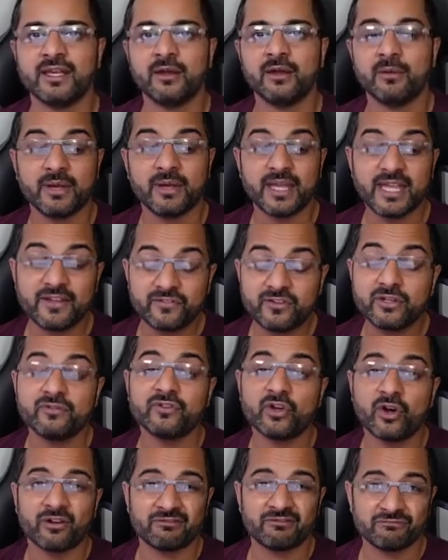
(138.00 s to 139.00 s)
If you've
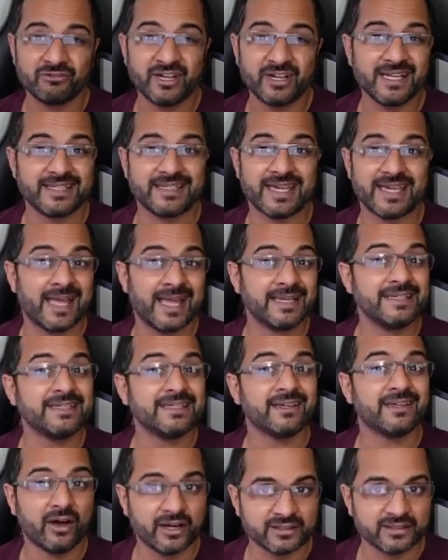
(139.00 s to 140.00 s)
got really any
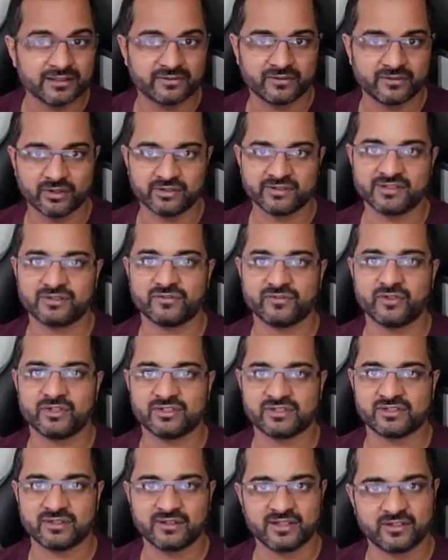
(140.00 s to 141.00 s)
kind of gut dysfunction,
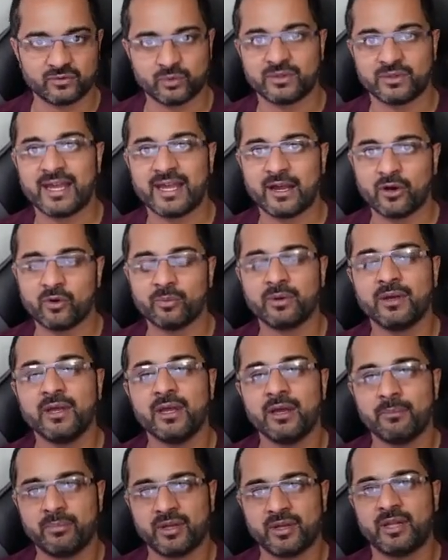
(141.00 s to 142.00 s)
this would help,
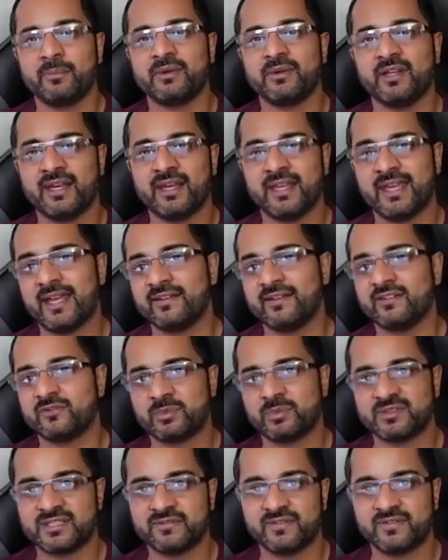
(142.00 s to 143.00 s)
but I'm gonna again
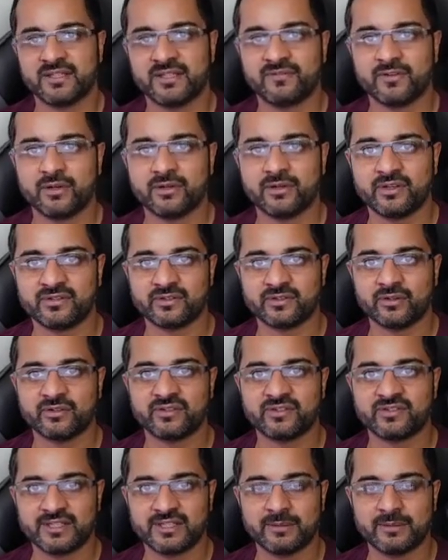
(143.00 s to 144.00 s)
specifically focus on
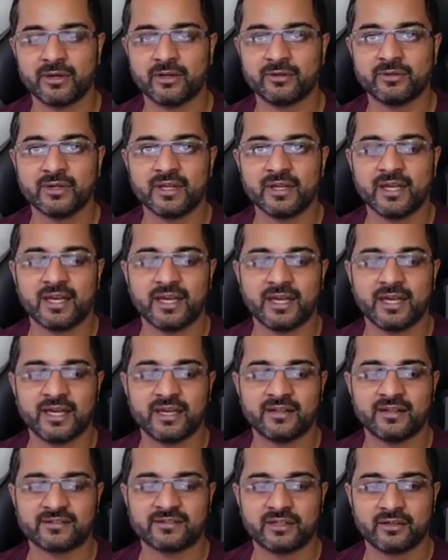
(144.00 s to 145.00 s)
SIBO.
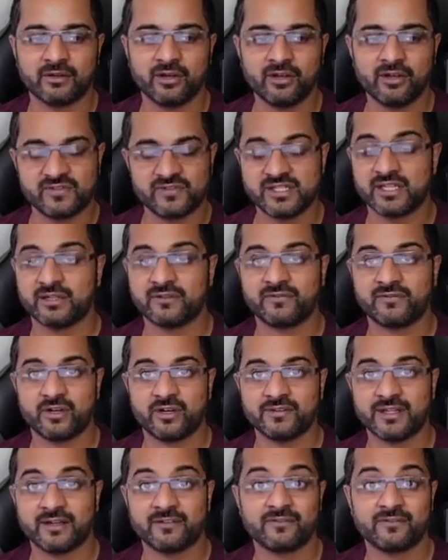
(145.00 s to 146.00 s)
So hopefully you're gonna find
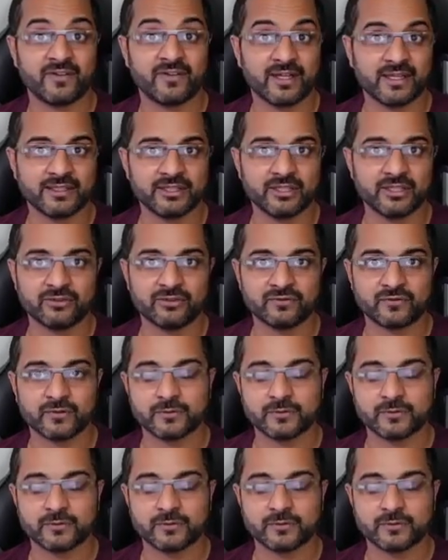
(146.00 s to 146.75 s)
that fairly useful.